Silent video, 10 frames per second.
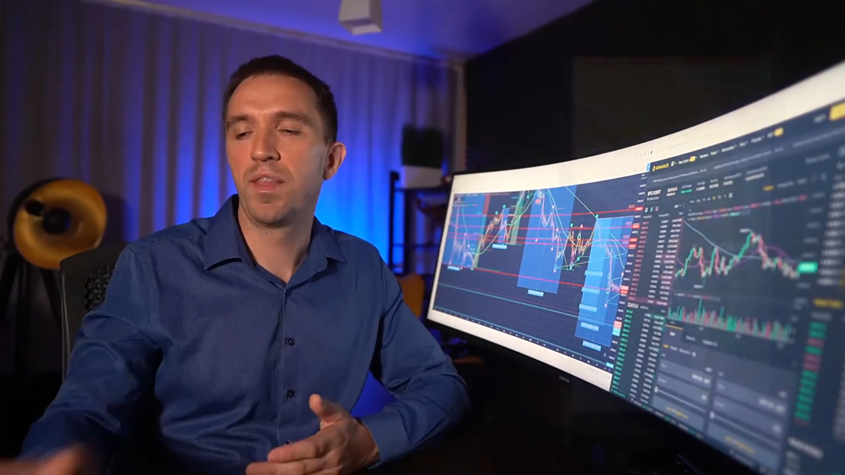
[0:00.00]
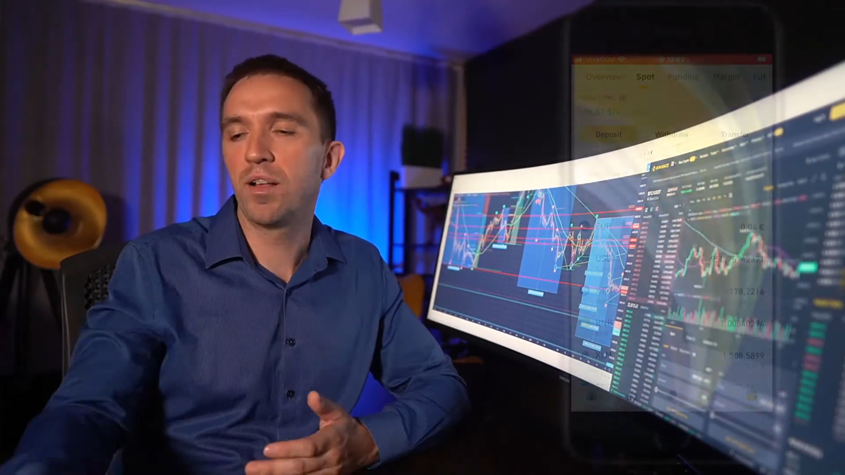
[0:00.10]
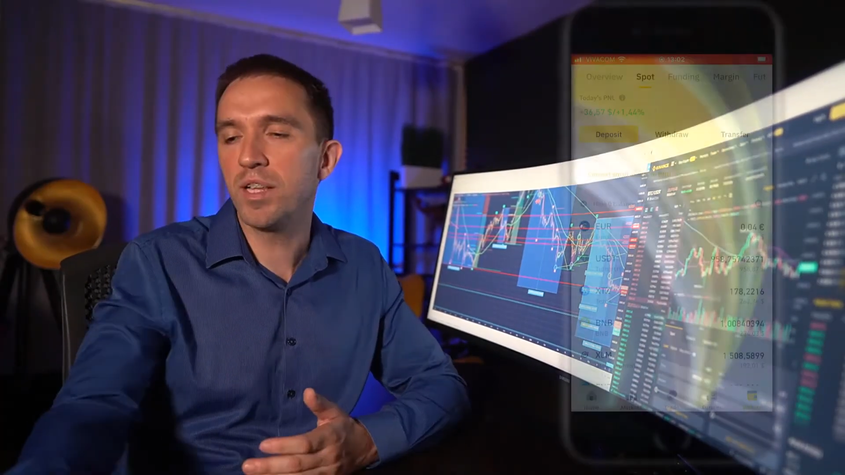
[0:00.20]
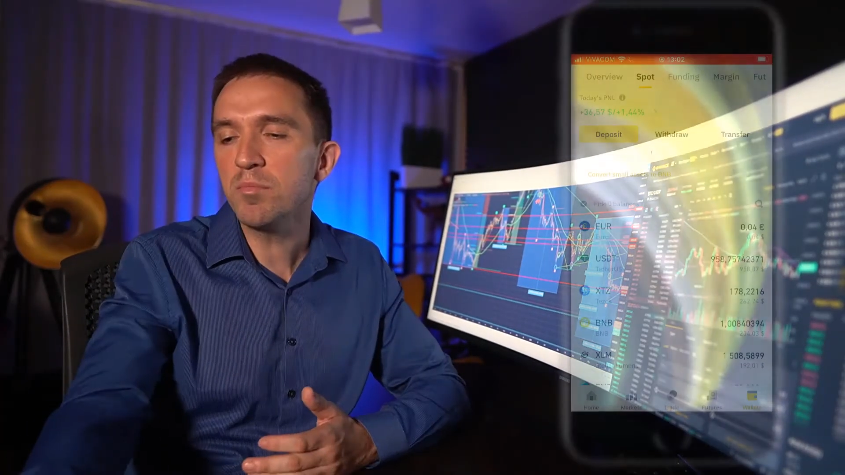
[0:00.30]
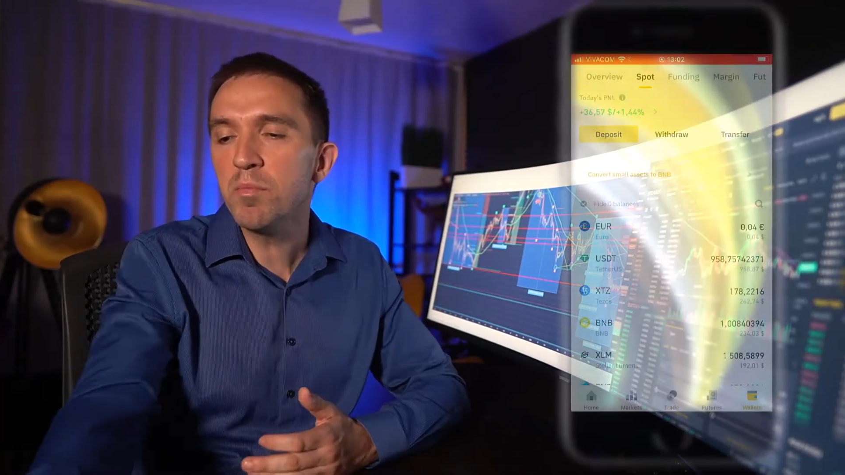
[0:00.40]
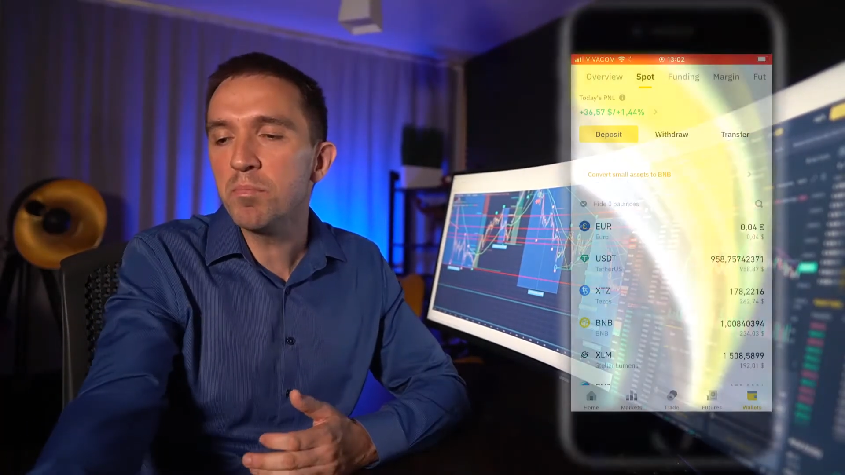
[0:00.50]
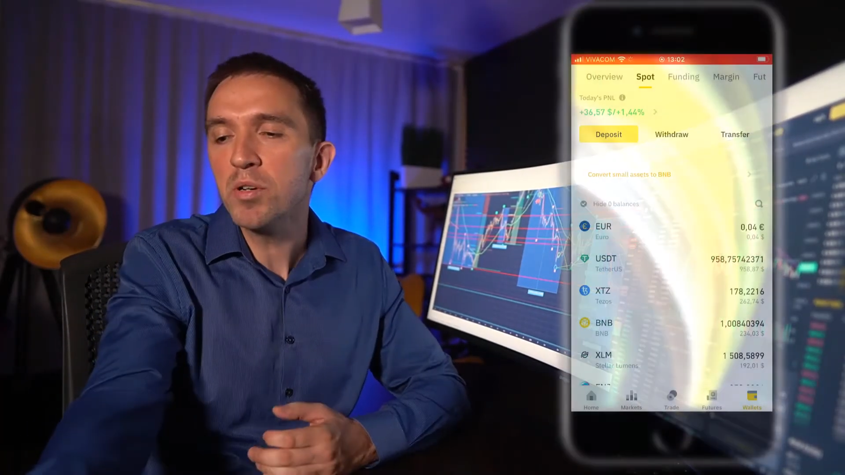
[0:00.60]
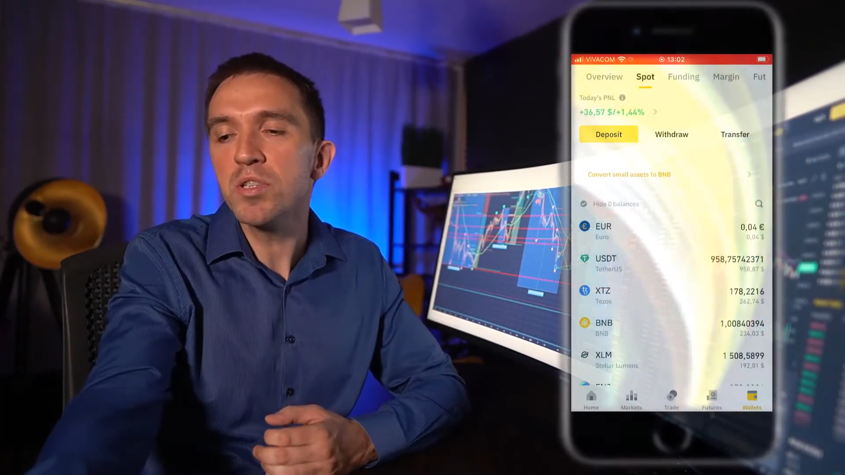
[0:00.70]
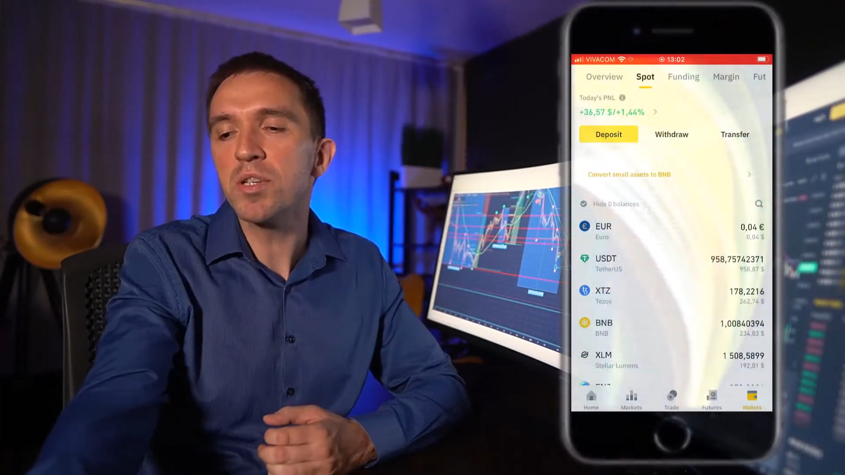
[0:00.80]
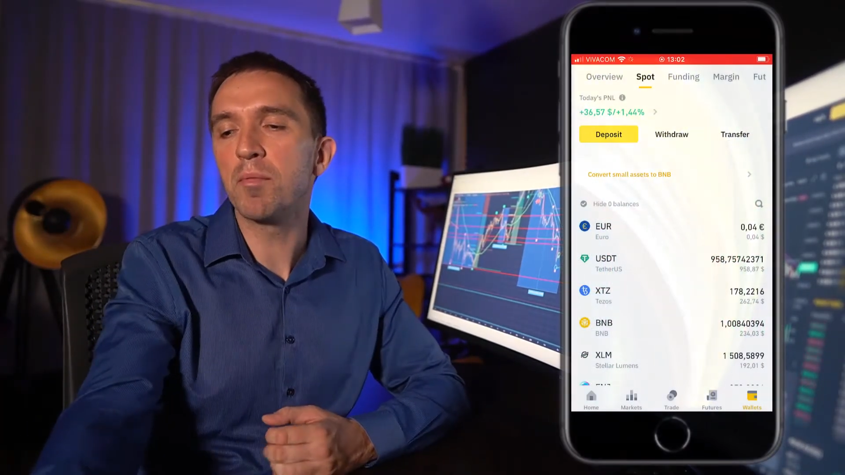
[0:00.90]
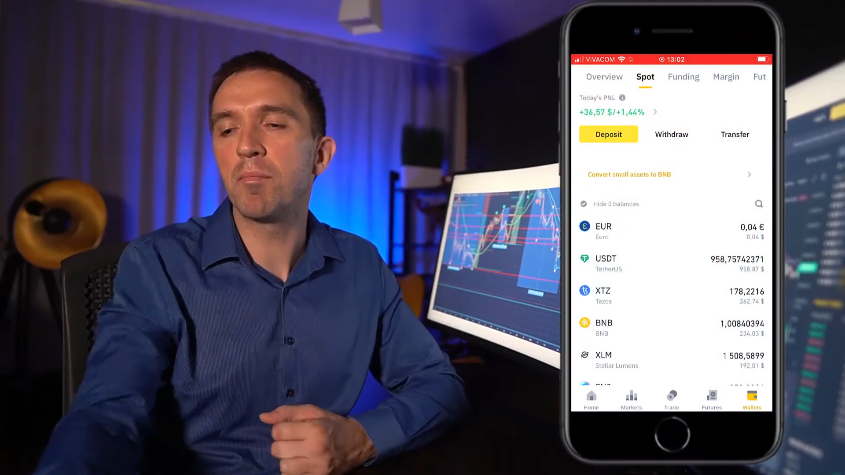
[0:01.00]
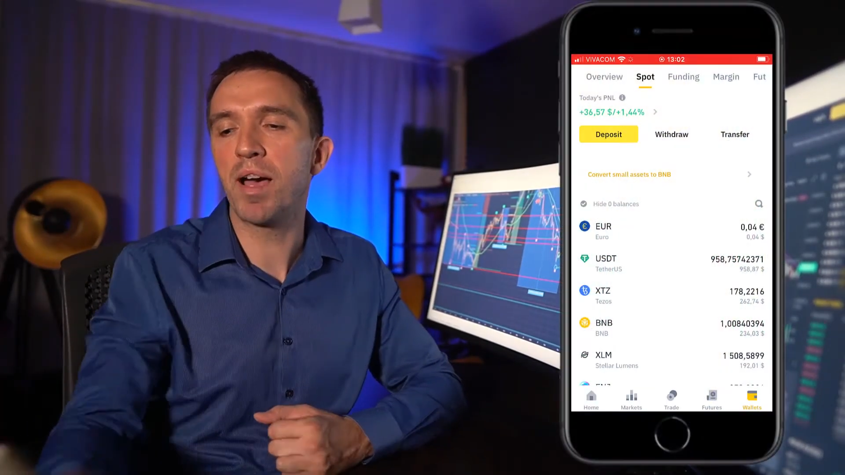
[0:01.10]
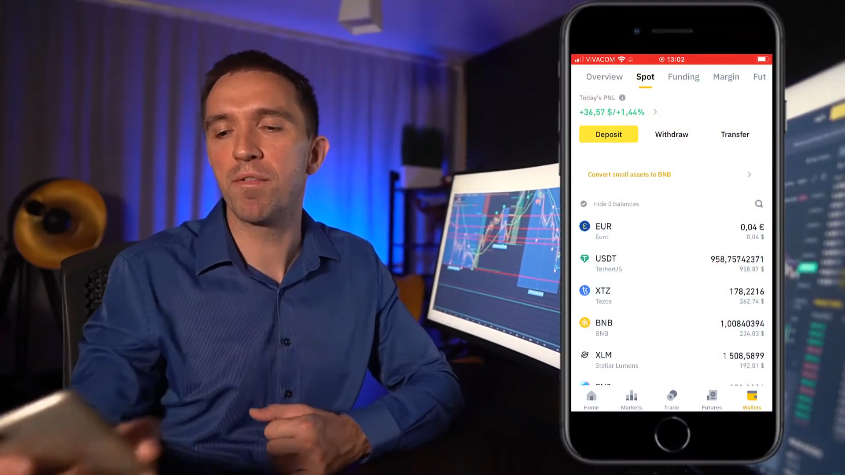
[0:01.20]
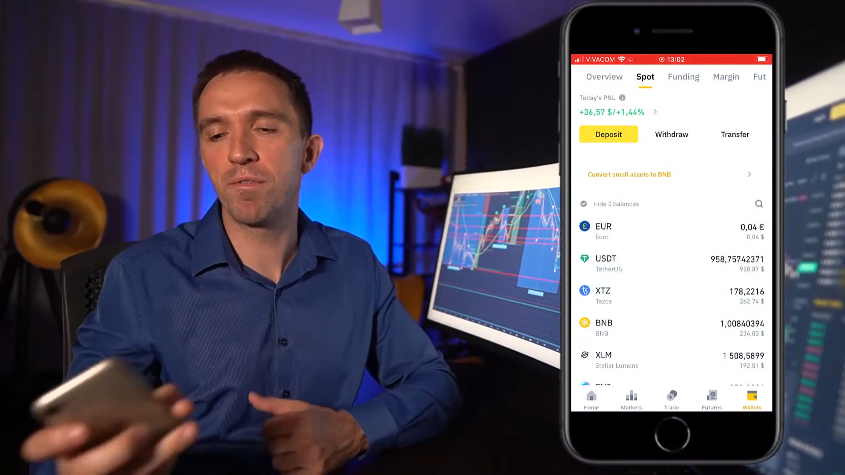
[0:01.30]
Now let me put my